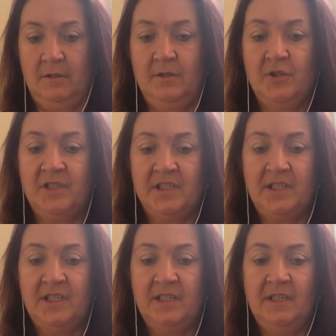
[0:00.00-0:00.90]
and just
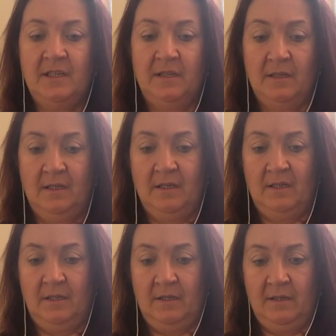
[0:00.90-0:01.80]
see
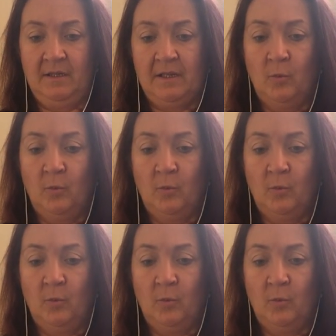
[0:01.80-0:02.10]
that